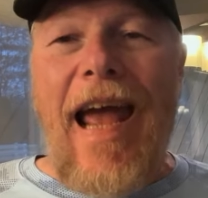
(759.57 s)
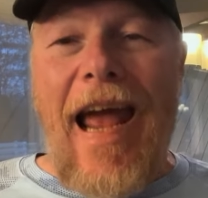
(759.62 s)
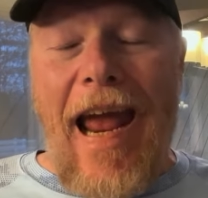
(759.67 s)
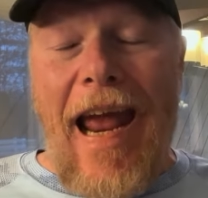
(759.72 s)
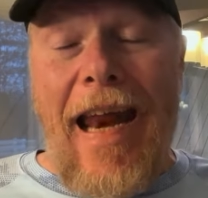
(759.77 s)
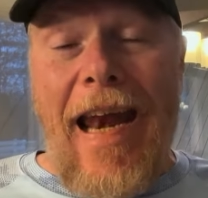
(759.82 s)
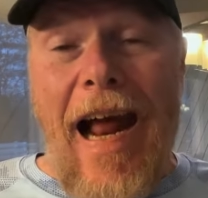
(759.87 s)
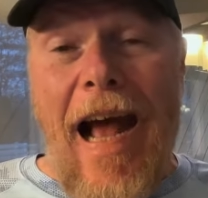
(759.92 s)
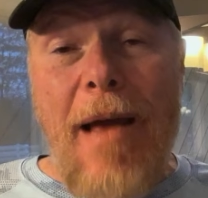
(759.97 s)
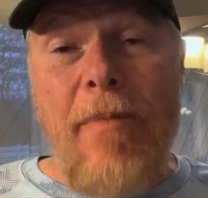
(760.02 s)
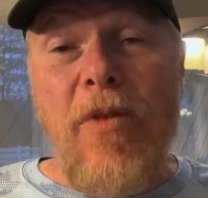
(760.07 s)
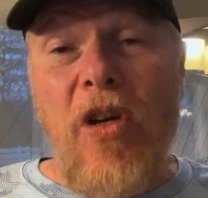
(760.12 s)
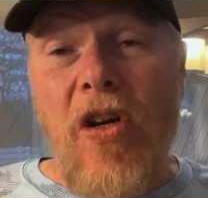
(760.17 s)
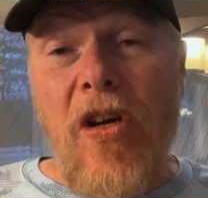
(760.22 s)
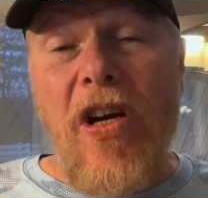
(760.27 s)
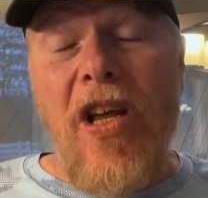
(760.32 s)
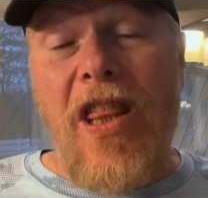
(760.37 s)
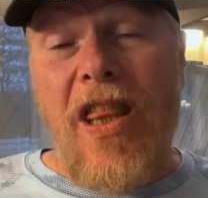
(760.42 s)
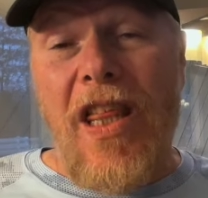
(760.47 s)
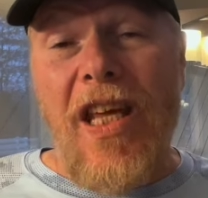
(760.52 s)
and I'm
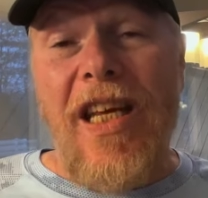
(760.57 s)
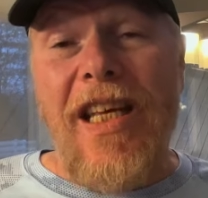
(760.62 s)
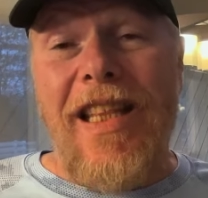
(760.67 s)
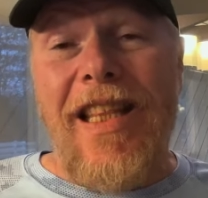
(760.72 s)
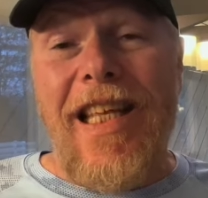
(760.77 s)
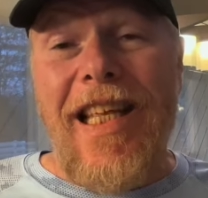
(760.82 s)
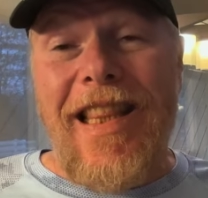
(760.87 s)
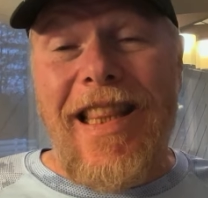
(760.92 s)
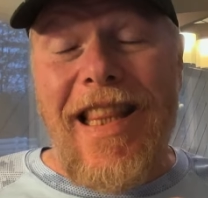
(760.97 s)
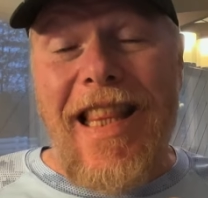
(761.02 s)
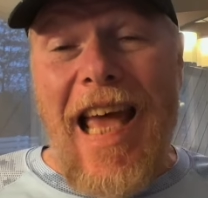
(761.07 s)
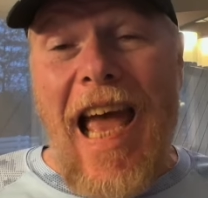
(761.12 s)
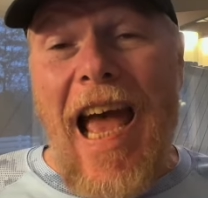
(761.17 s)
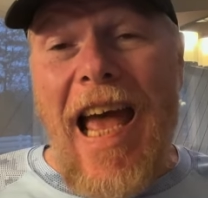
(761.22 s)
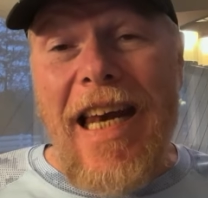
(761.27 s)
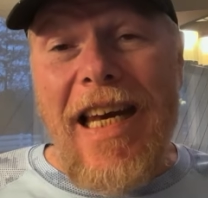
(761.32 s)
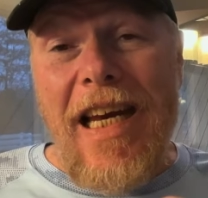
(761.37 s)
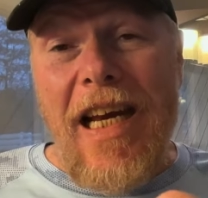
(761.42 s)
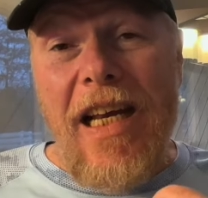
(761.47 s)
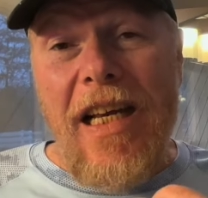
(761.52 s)
going to think that
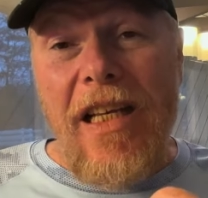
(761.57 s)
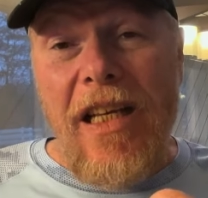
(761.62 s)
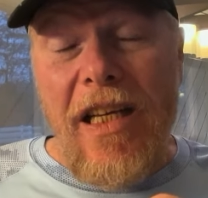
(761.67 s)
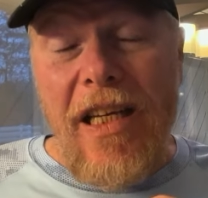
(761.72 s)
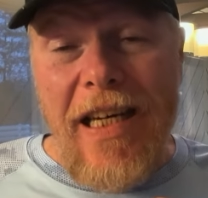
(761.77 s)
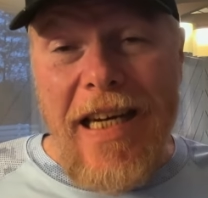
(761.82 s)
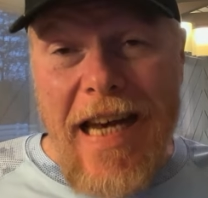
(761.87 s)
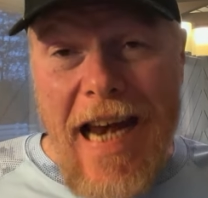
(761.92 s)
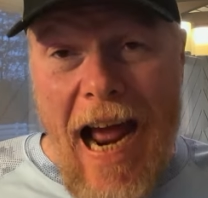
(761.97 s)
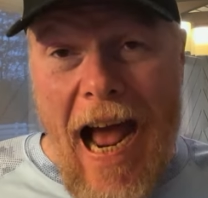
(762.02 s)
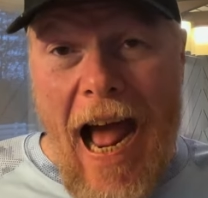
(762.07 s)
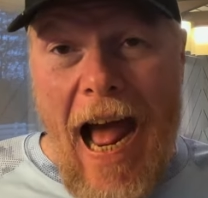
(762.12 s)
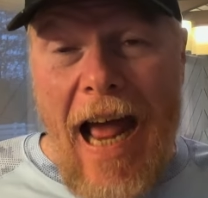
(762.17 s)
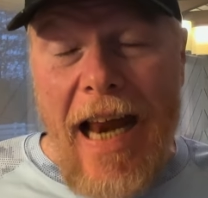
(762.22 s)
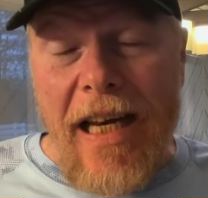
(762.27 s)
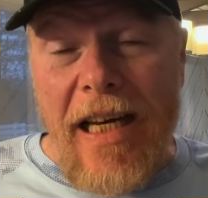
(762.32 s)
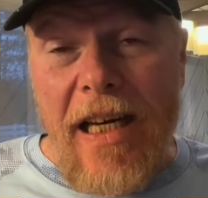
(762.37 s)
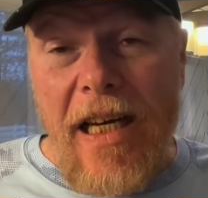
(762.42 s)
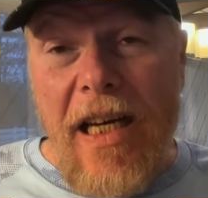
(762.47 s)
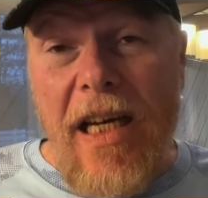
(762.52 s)
that
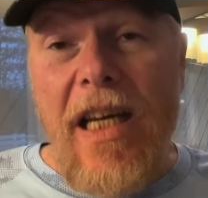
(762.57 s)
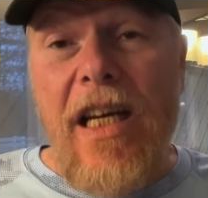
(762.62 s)
knot